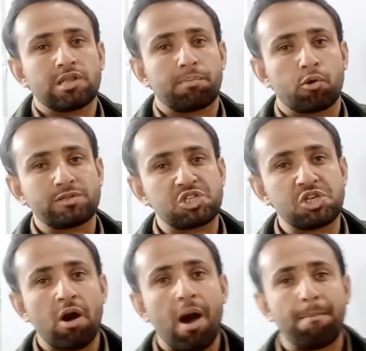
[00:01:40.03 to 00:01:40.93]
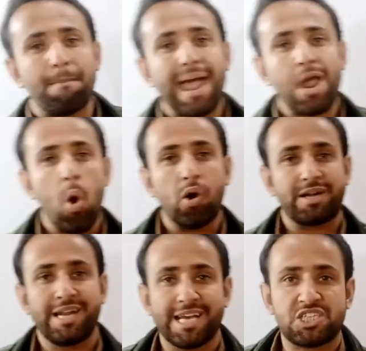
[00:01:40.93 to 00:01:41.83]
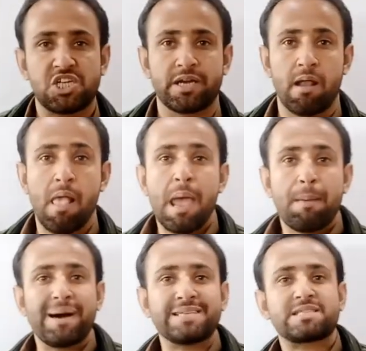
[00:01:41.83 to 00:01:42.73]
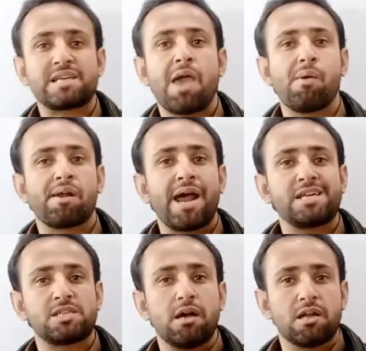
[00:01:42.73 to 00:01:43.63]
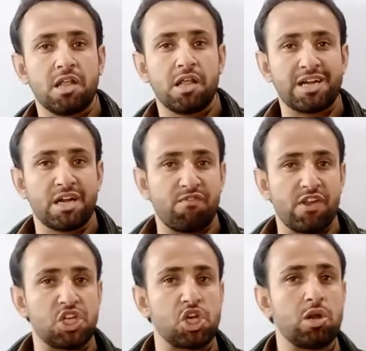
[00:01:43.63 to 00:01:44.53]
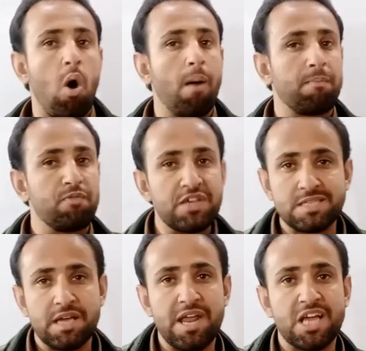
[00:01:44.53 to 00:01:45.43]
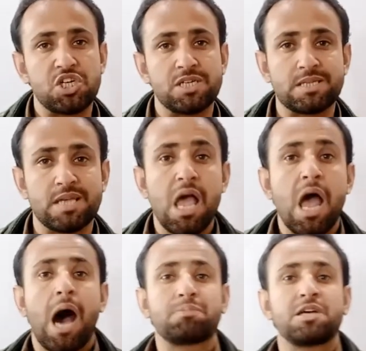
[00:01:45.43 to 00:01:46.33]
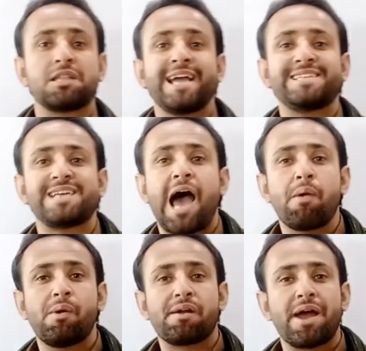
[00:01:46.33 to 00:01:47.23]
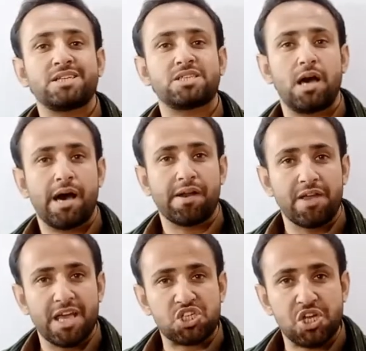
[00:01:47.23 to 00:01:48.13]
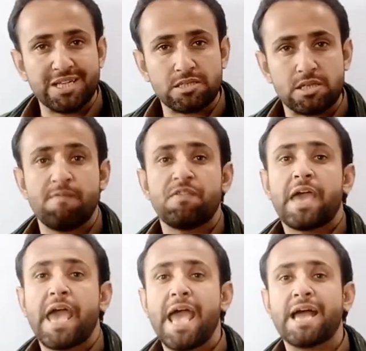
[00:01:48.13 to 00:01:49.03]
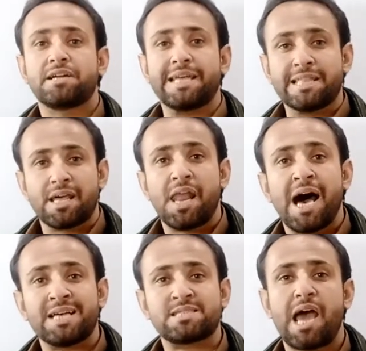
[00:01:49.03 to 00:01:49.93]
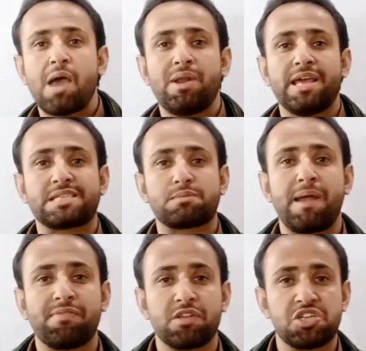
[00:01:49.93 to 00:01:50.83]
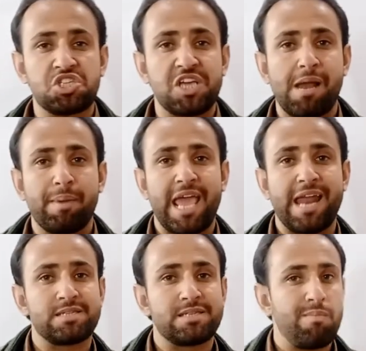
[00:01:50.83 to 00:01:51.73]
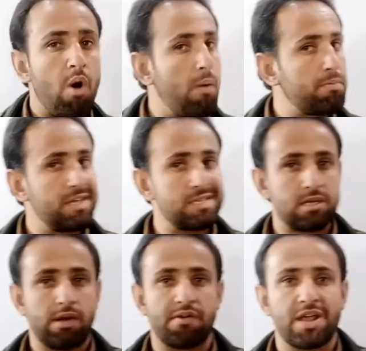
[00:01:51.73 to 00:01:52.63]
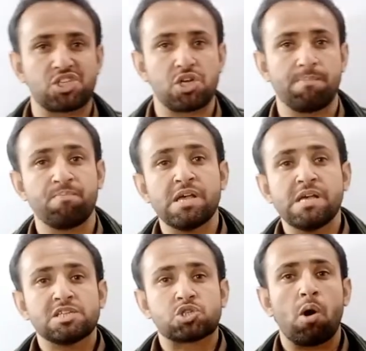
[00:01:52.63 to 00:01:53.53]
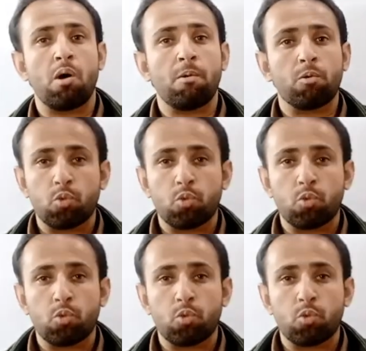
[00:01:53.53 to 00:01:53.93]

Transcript: procedure of my old lecture, first I will write the definition of these reactions. After that I will write reactions, and in the last I will explain the detailed mechanism of this reaction. So